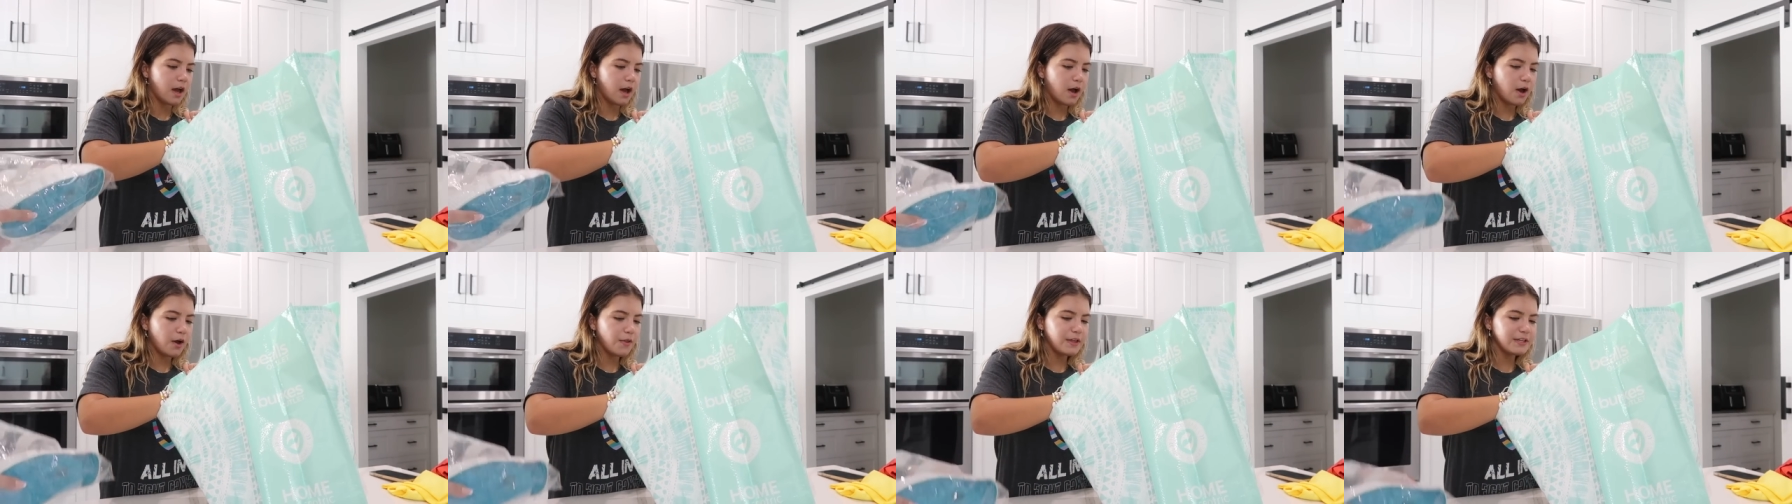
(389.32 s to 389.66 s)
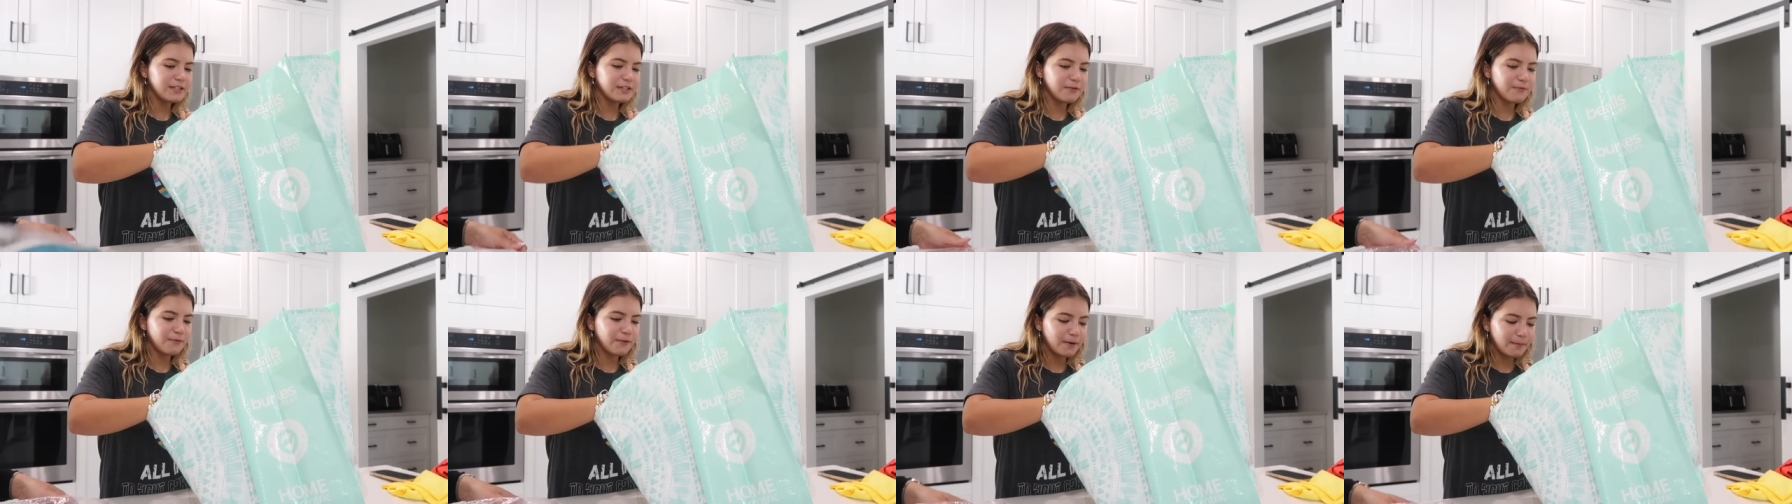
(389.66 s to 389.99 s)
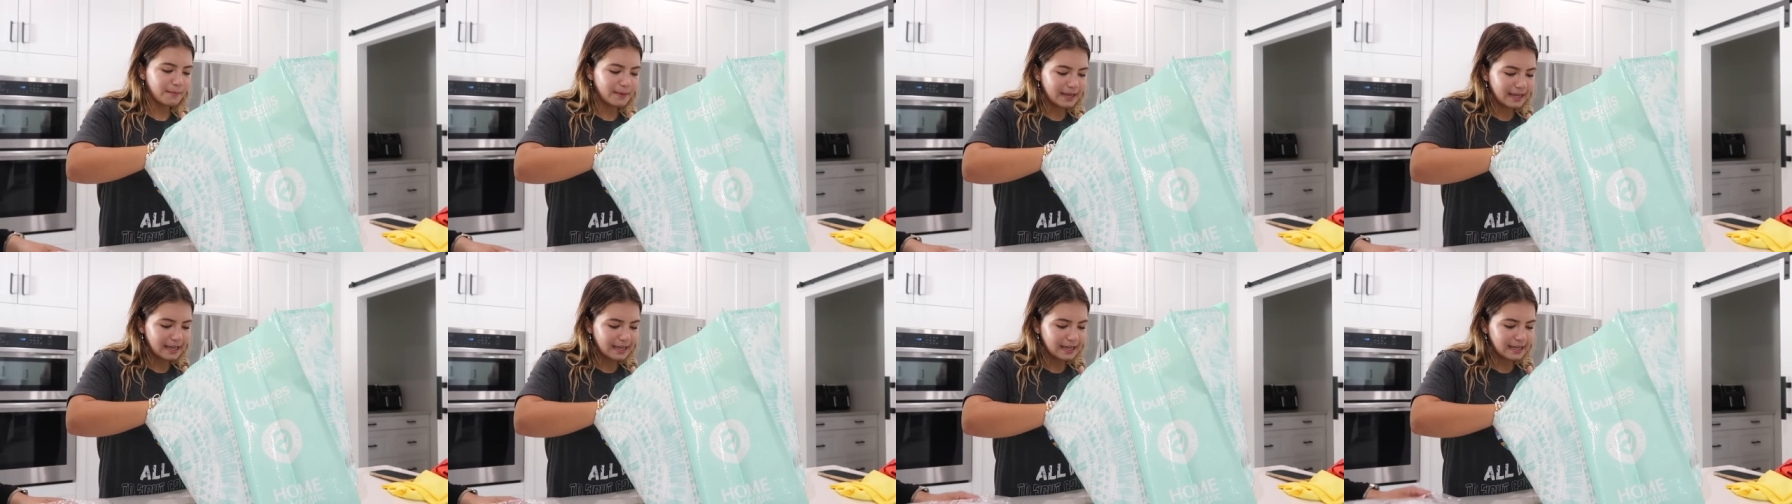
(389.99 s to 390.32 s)
dollars. Oh, these are for
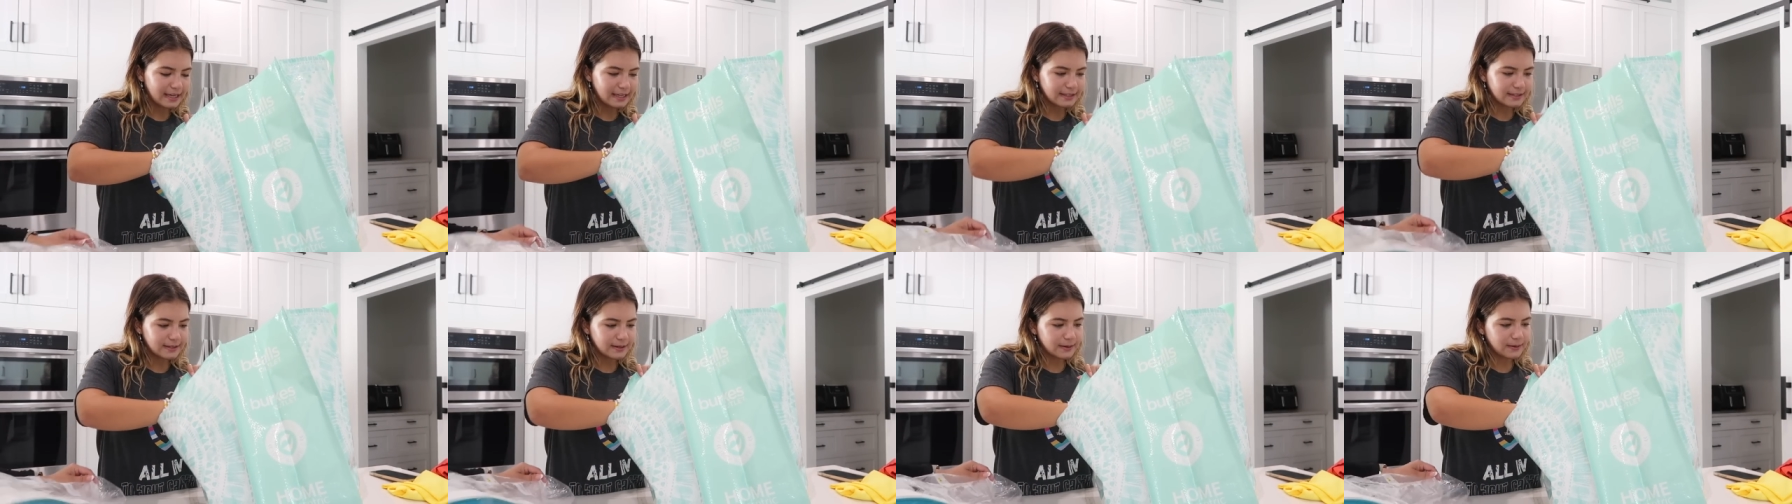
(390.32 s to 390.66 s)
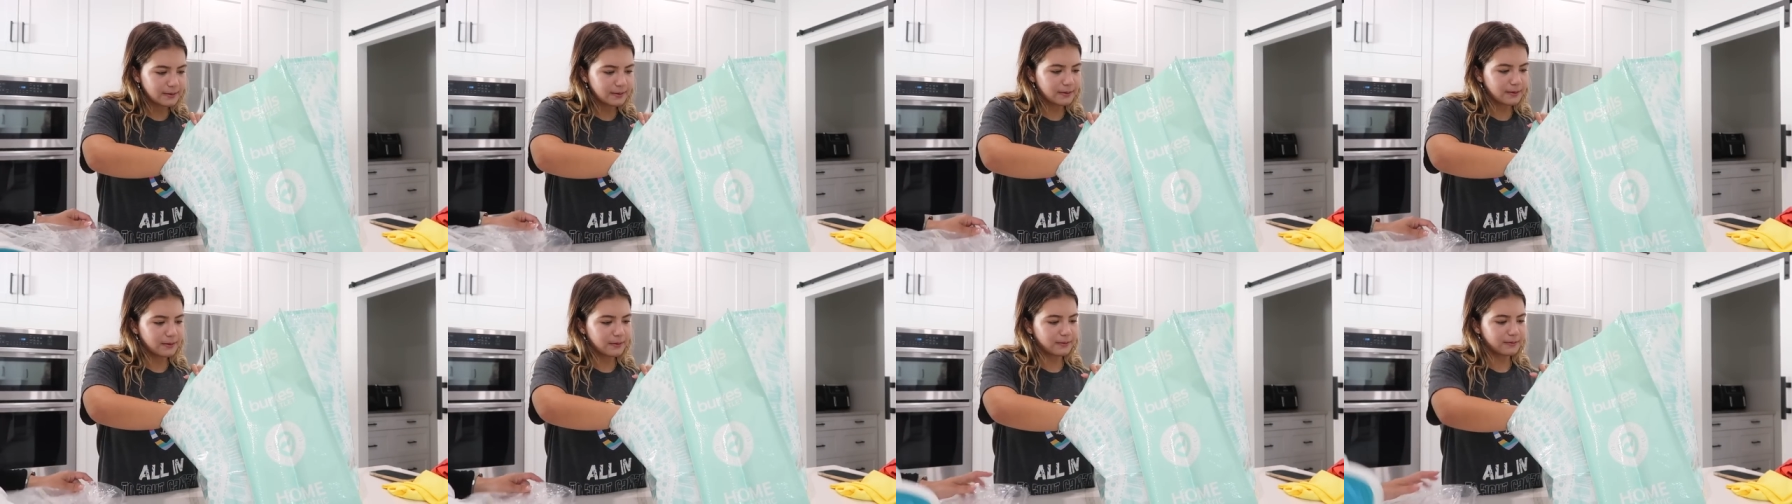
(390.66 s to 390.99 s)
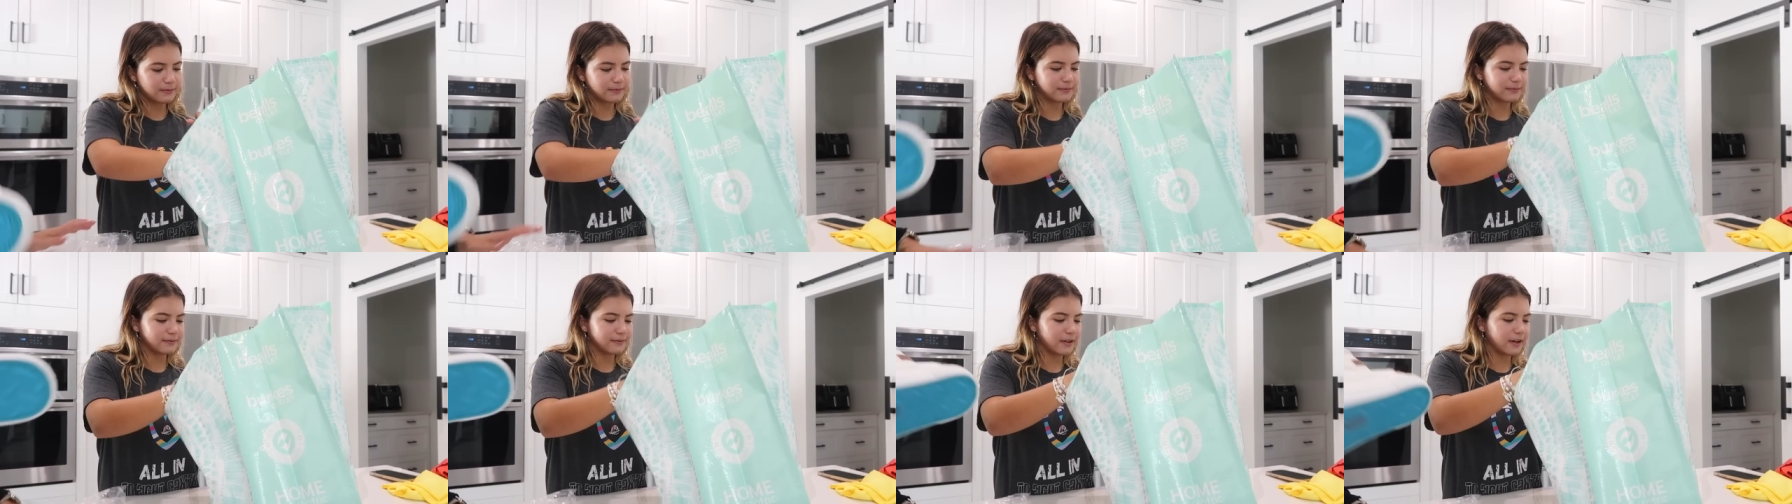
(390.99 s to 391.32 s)
me,
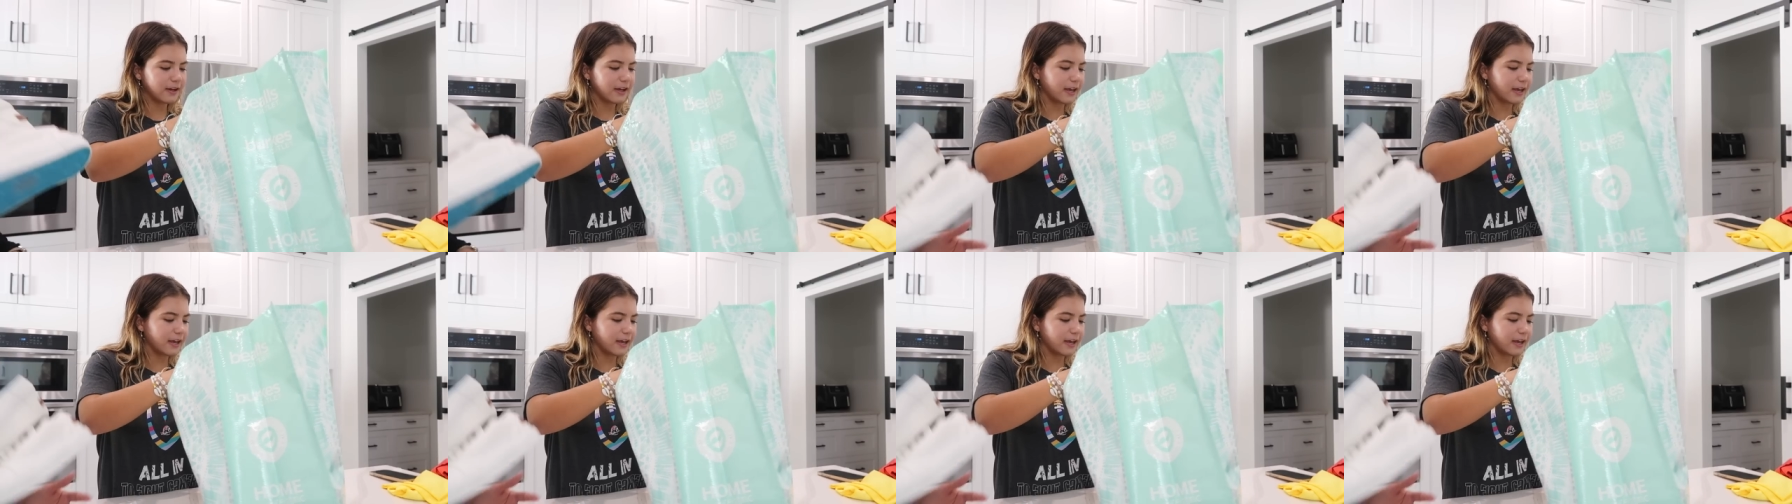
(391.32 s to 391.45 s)
too.